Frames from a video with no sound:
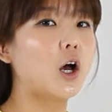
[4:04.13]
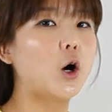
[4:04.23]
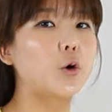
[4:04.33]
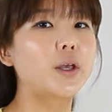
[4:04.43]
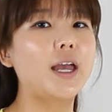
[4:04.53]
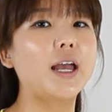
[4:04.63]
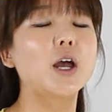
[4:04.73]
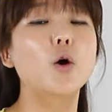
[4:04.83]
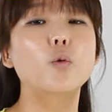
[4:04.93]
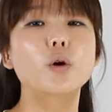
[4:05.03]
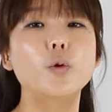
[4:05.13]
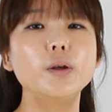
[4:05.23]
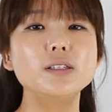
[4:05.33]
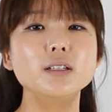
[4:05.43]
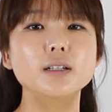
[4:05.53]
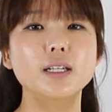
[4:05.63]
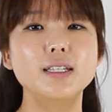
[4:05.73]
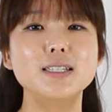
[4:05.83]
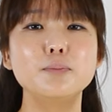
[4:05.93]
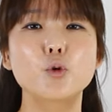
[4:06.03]
Okay, we're going to look
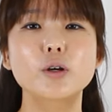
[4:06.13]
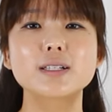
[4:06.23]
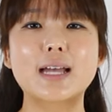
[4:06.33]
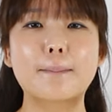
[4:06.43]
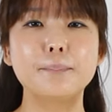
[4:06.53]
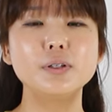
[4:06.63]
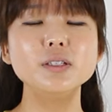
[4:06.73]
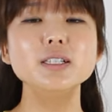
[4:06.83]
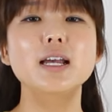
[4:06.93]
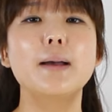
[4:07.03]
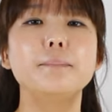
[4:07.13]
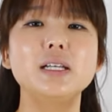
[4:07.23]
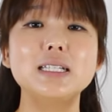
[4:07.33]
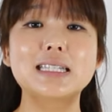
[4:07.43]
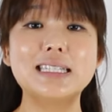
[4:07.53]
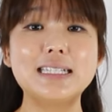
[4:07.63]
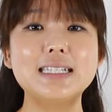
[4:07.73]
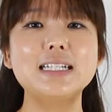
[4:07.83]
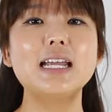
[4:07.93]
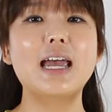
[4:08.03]
at some more examples. Please
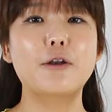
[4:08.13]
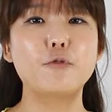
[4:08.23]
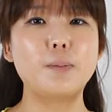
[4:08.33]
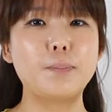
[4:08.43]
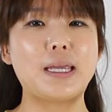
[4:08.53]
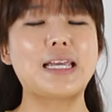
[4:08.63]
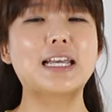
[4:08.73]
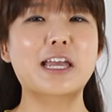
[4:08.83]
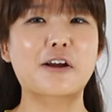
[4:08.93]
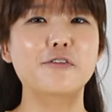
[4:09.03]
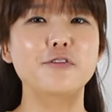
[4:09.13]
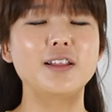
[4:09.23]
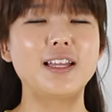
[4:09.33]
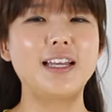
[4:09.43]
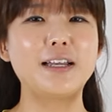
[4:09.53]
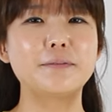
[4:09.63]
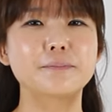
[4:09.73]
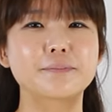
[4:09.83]
listen and repeat carefully.